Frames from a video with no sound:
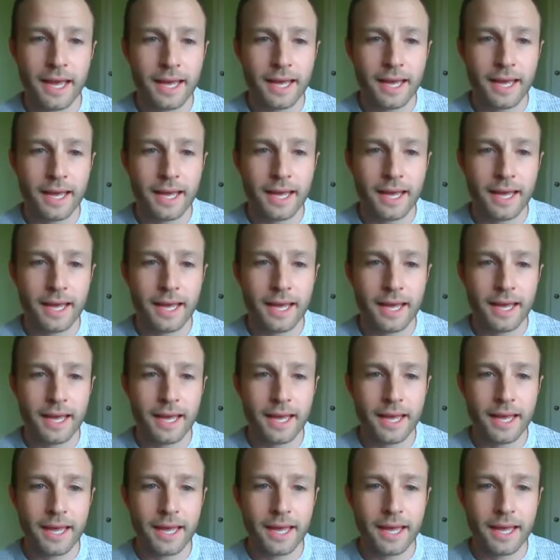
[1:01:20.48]
So
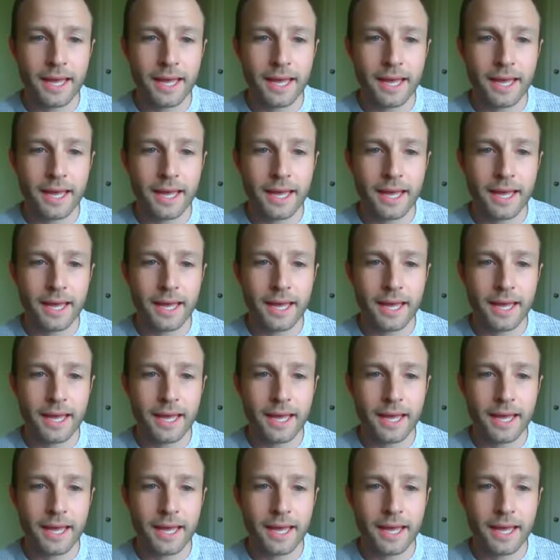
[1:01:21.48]
finally, we'll hang
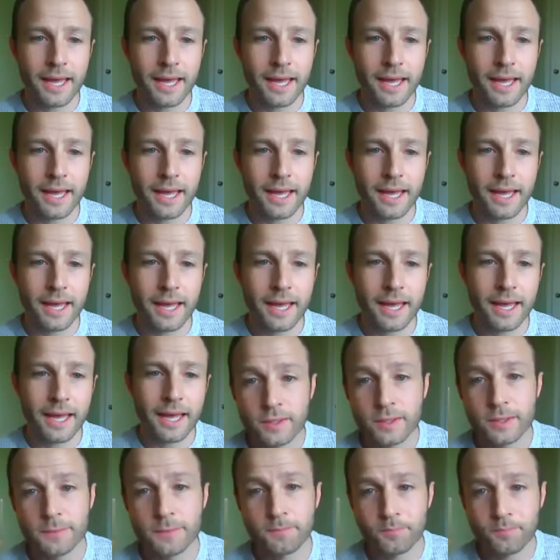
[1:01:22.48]
around for a few more
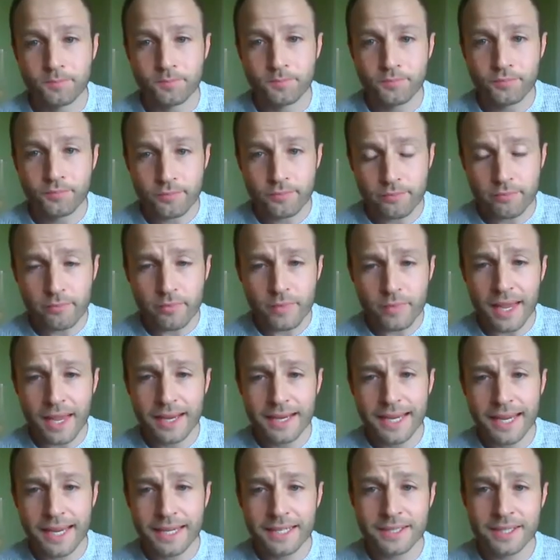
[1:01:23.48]
moments
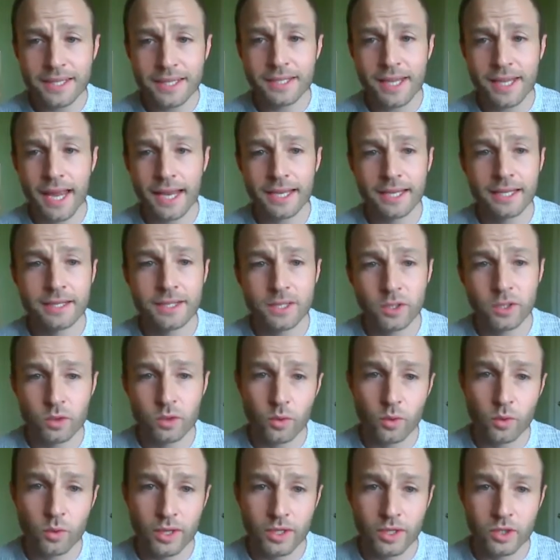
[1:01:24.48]
in case there's any
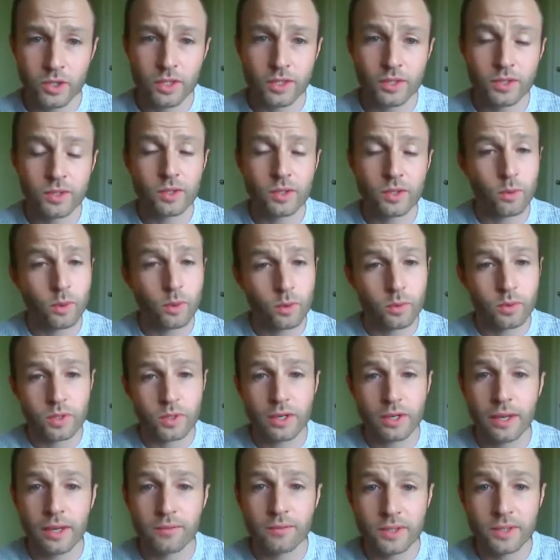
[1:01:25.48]
additional questions. We'd
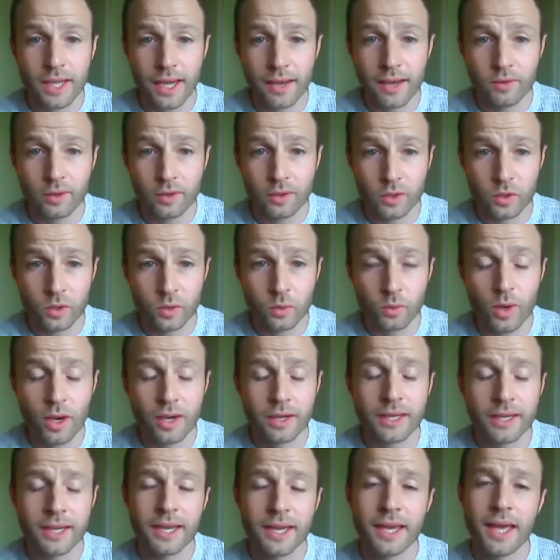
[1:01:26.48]
also love to have a look at your
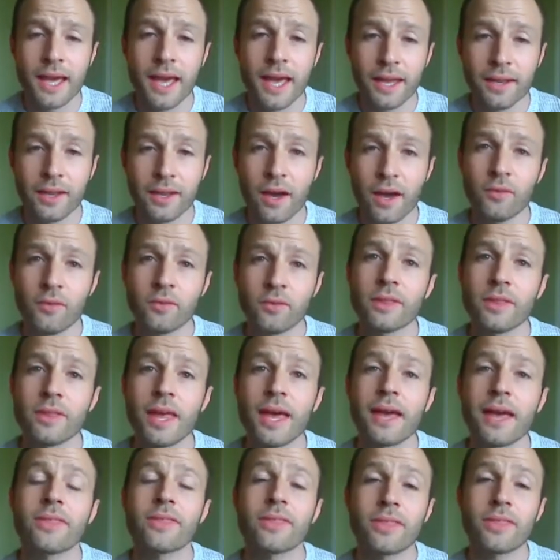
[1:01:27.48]
work. And other than
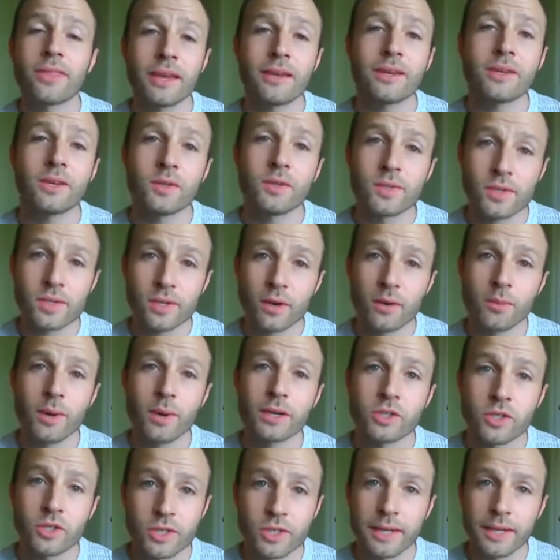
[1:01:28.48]
that, thank you so
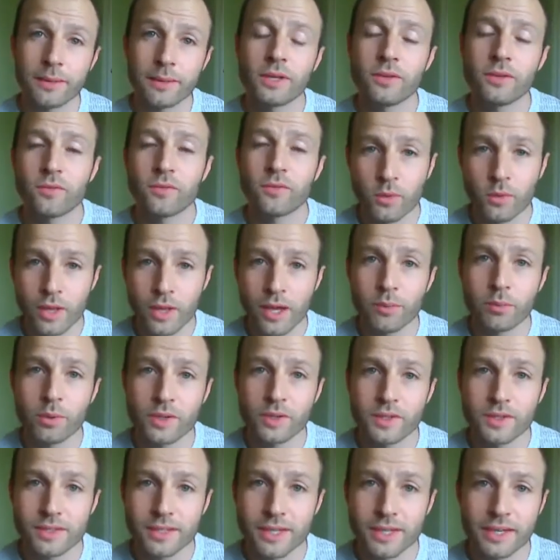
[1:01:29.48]
much, Jamie, for that
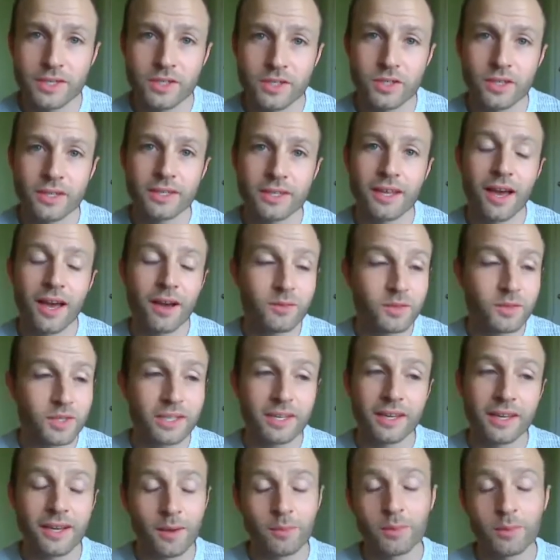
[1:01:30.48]
presentation. I've seen
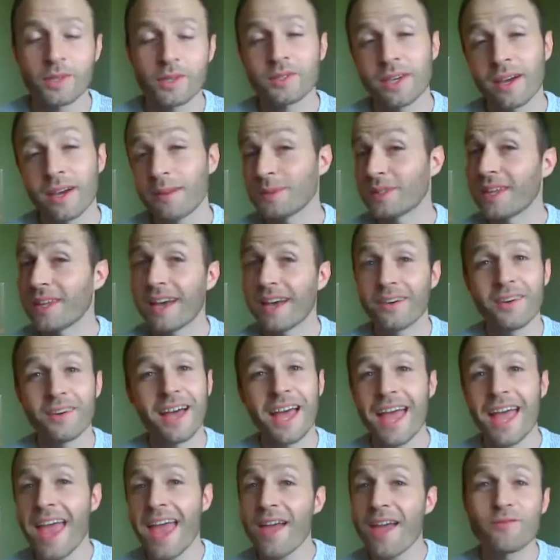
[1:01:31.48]
it a couple of times
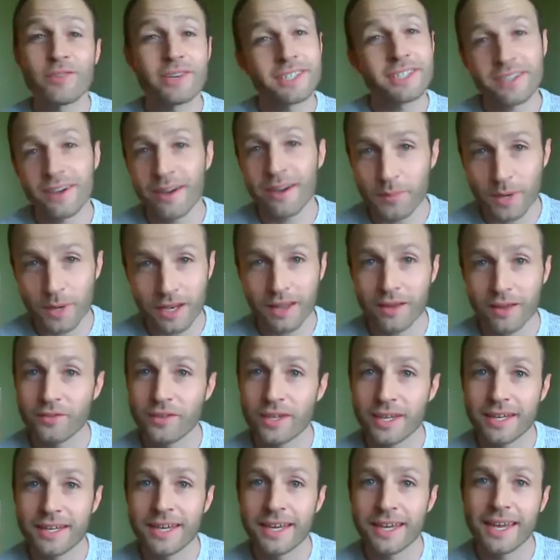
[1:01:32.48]
now. Every time I love
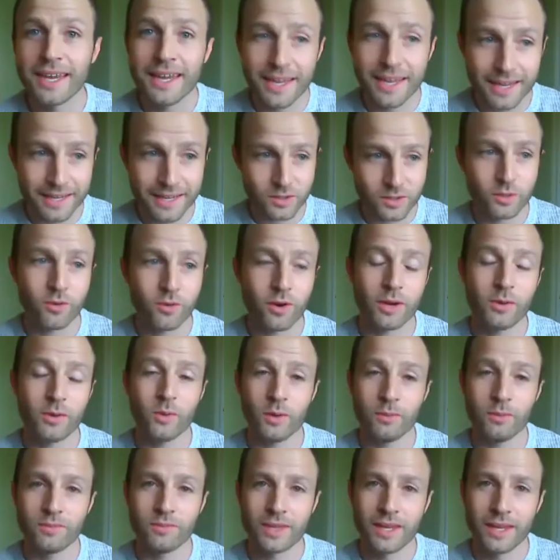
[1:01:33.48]
it. It's a great
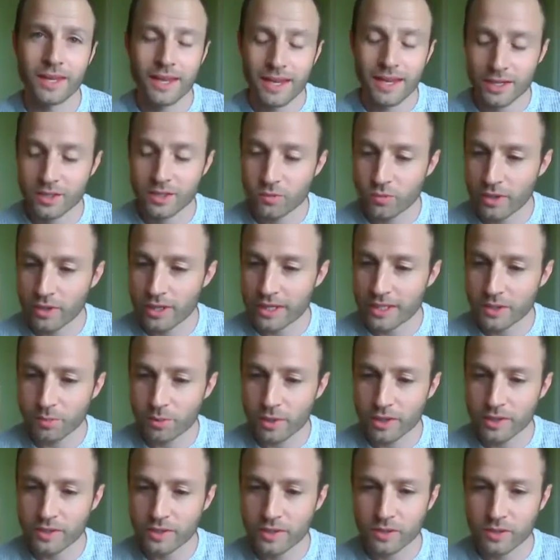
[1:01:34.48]
one. It's really
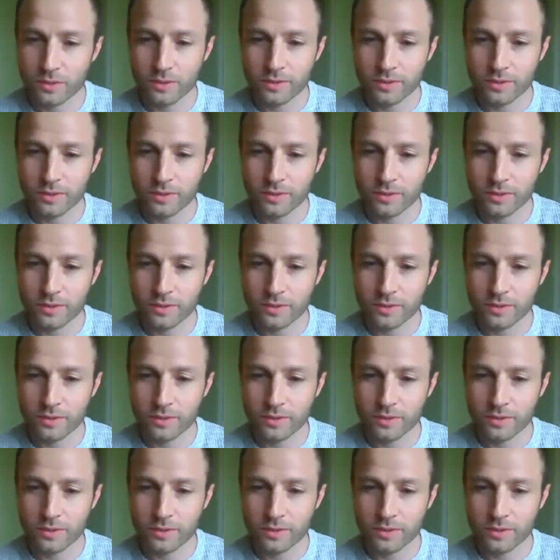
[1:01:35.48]
inspirational.